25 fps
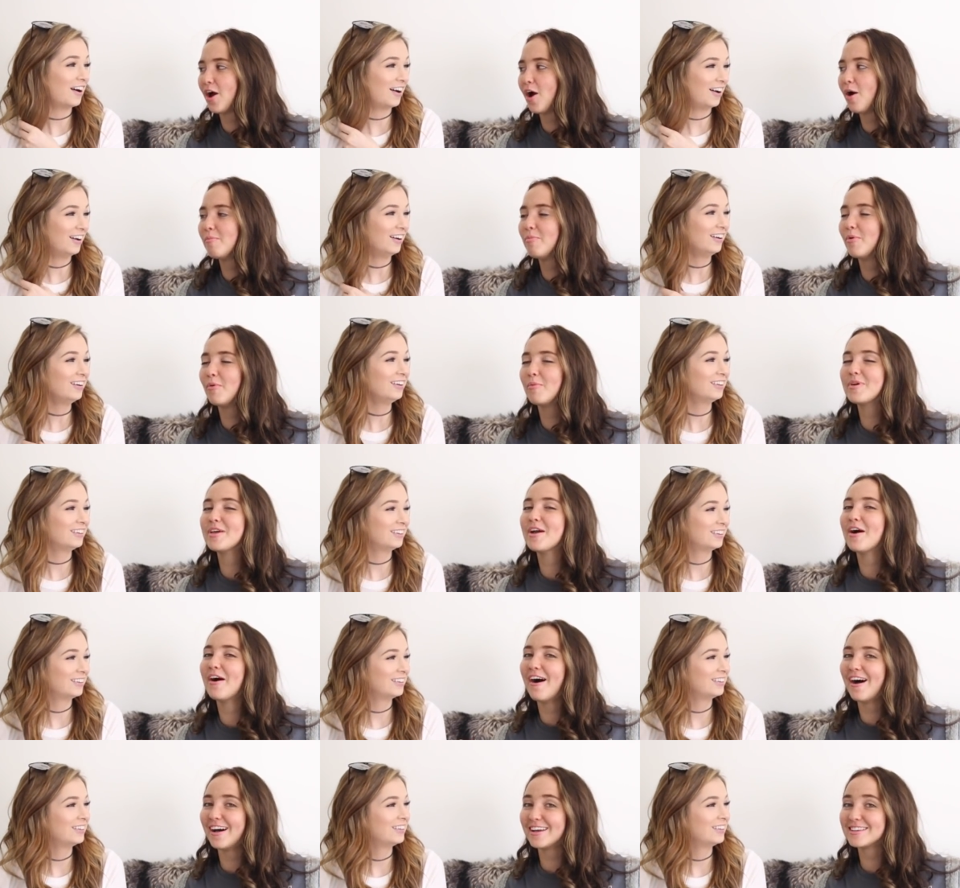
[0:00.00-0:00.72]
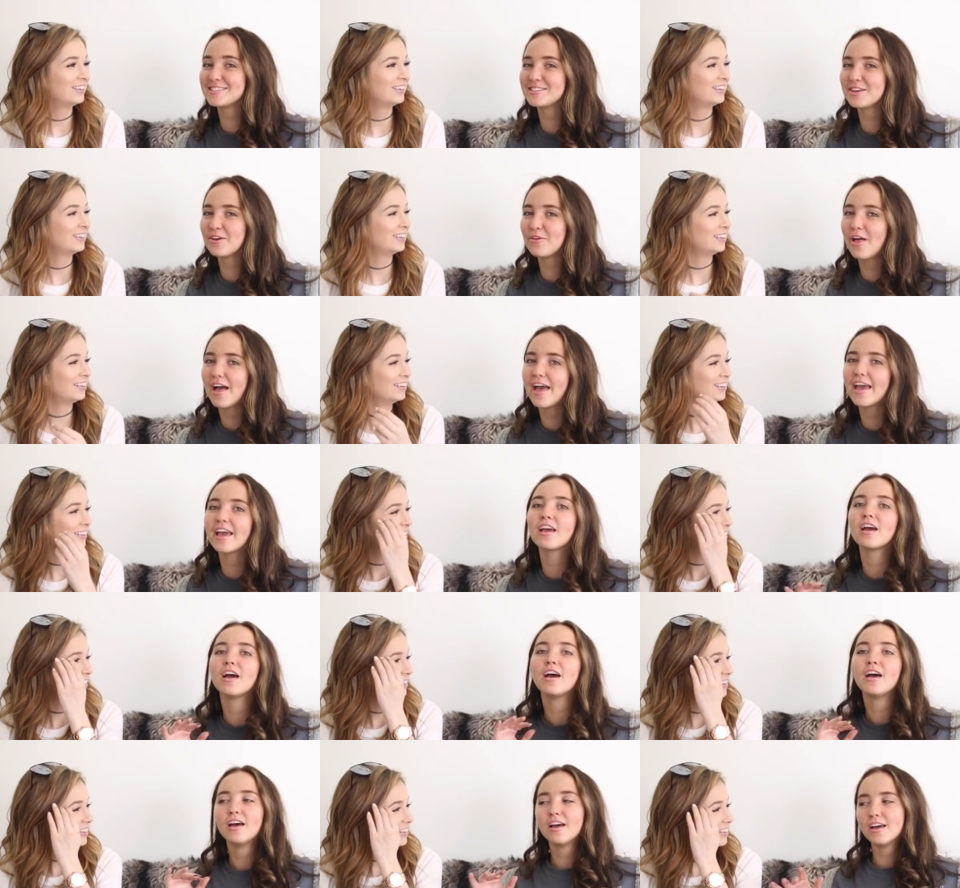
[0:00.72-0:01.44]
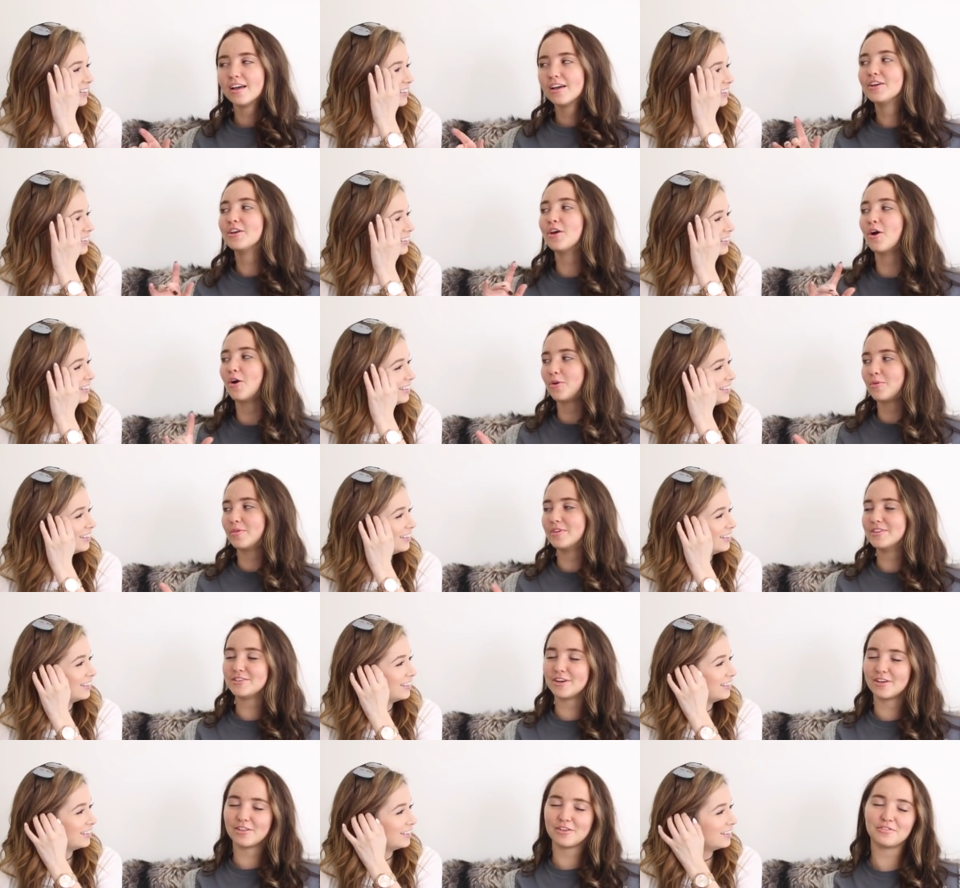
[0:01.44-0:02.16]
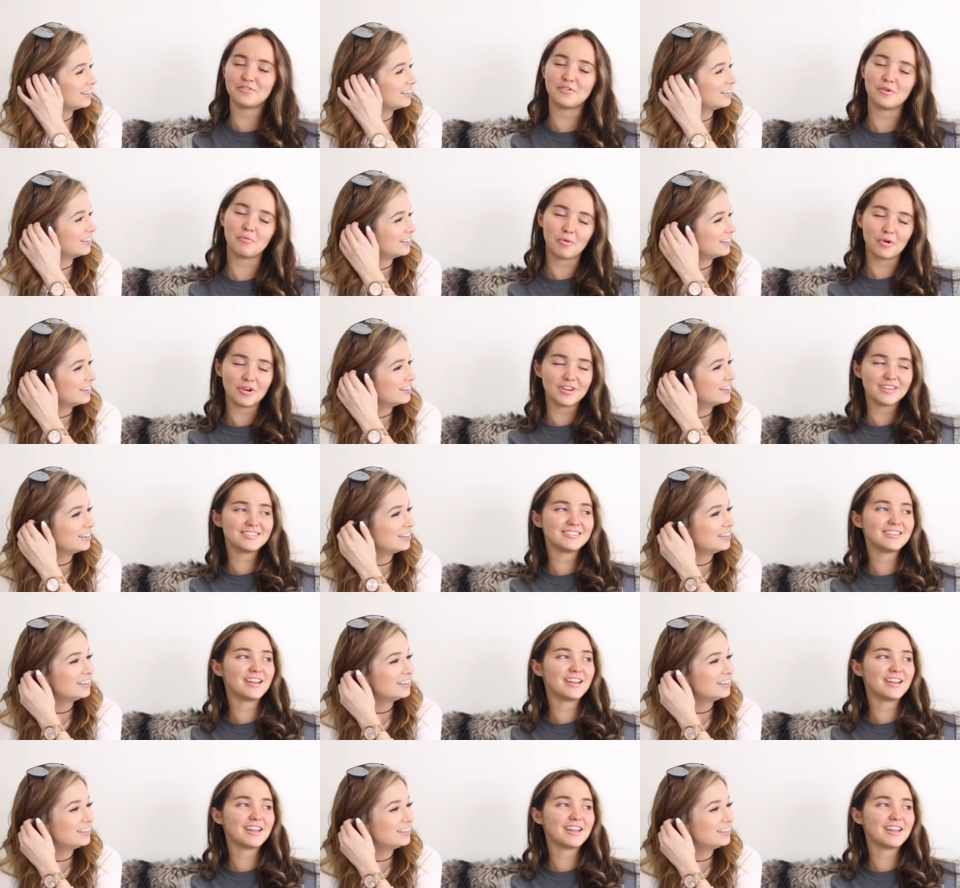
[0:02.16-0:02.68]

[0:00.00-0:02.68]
Speaker 1: uh -huh. but we also like go to each other for boy